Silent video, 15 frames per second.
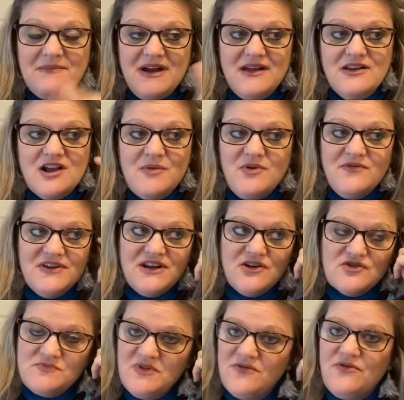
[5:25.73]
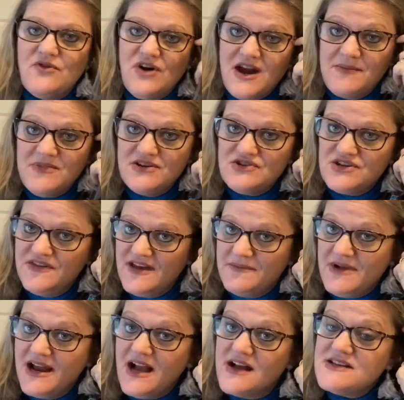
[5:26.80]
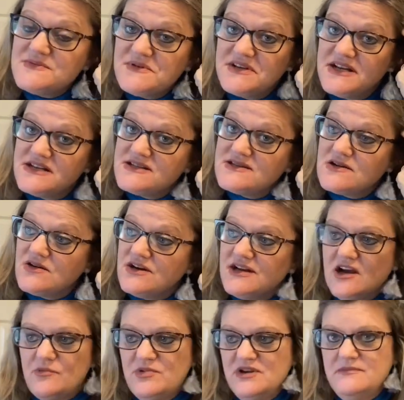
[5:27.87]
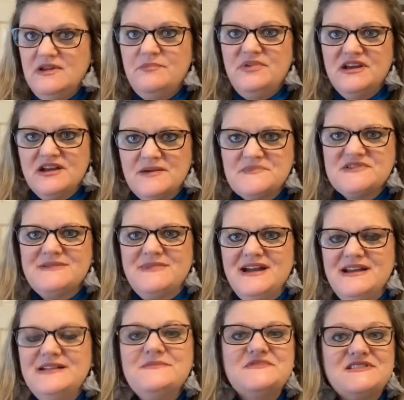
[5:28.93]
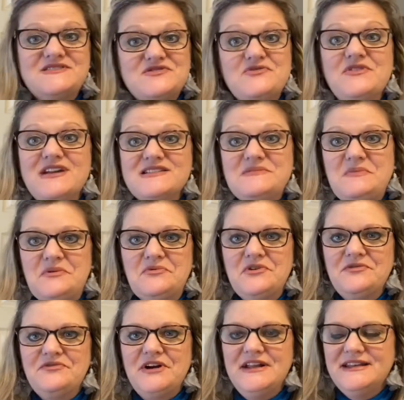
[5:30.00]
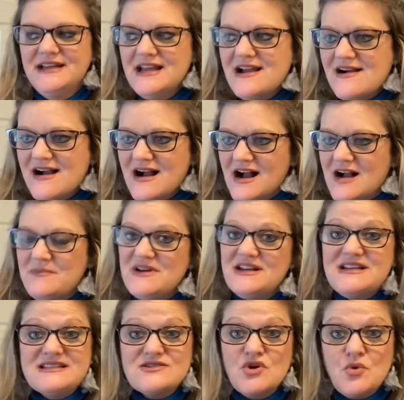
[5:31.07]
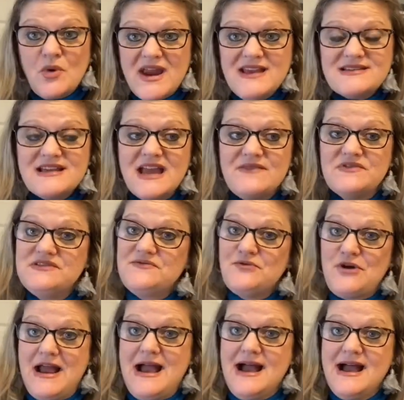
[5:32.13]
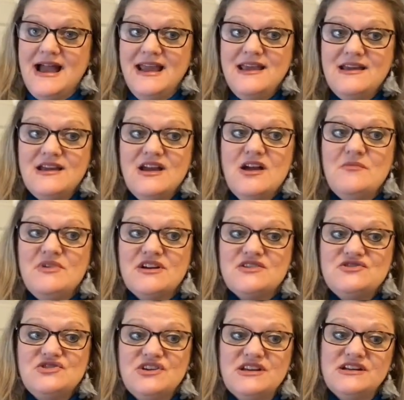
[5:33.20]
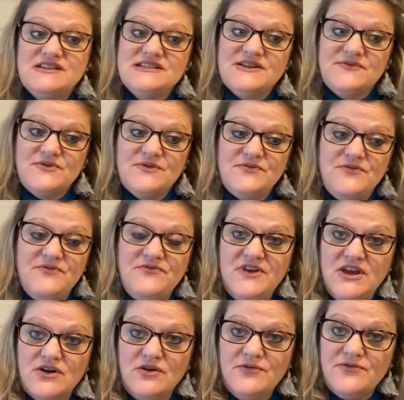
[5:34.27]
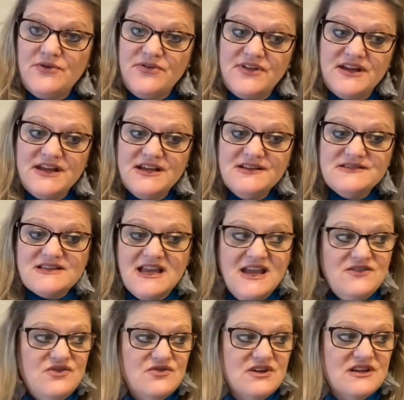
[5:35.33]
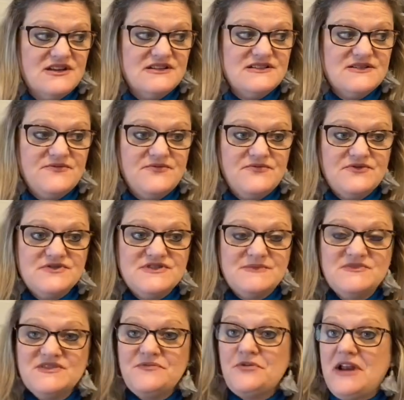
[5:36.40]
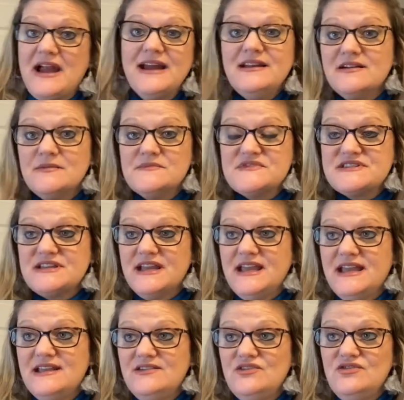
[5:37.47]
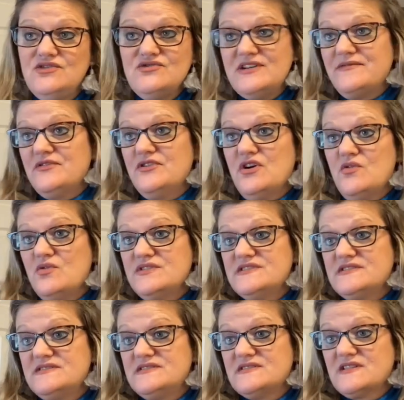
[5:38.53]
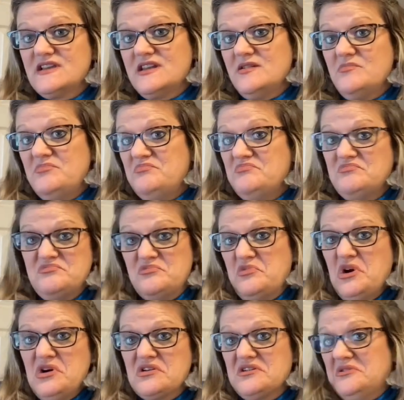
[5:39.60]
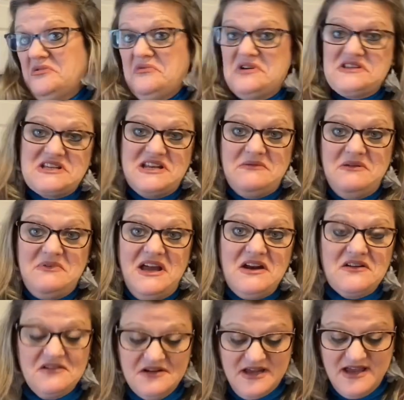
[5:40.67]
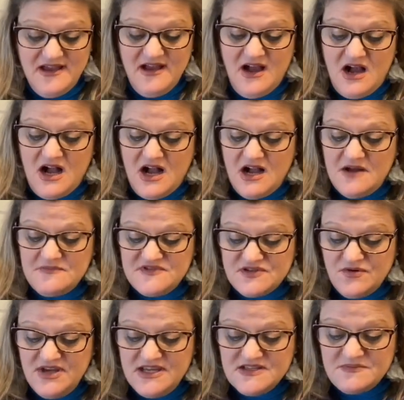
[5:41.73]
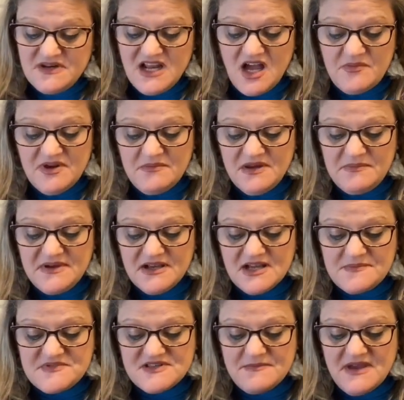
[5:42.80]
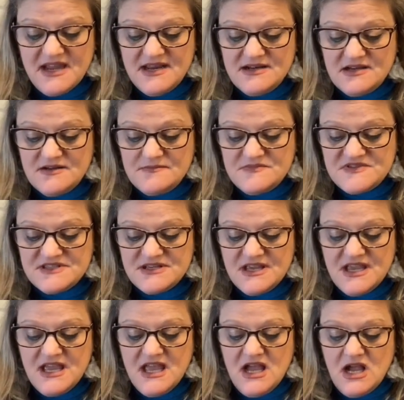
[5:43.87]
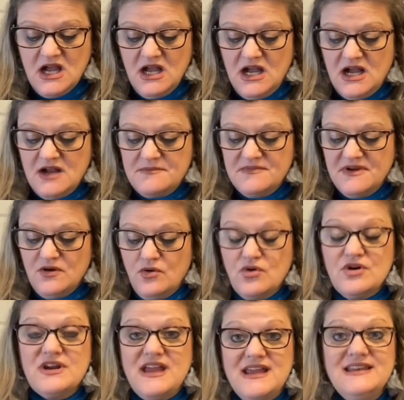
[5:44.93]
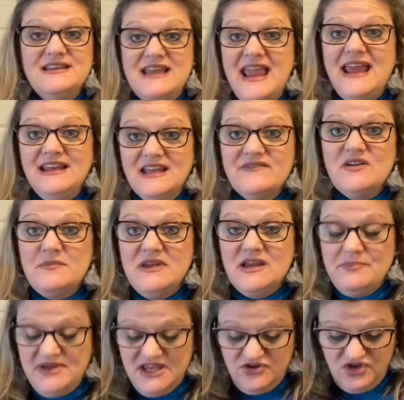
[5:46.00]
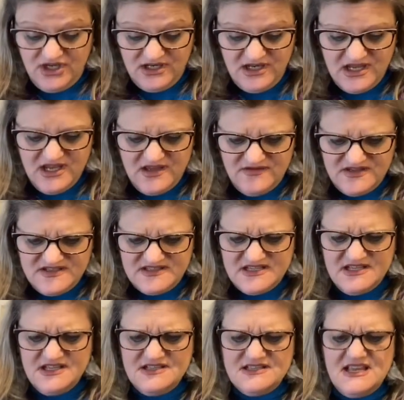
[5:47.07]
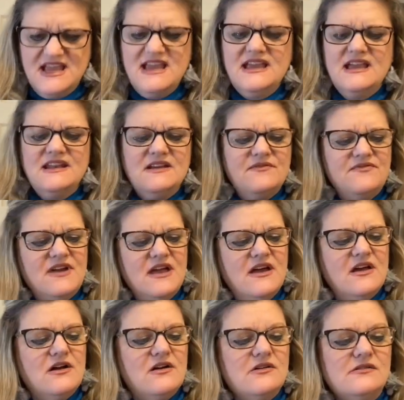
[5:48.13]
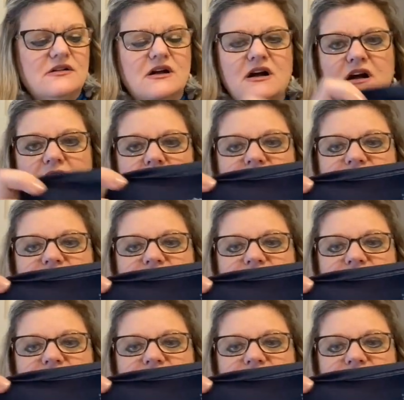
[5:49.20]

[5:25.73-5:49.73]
a couple of videos before I mentioned that my husband has started helping me pick up some items. And so that's been real fun. And it's great to have a different eye because you get a different feel for things and you get some different items and you never know what's going to work or what's going to be better. So he's been helping me pick up some items. And giving me opinion. This is a NFL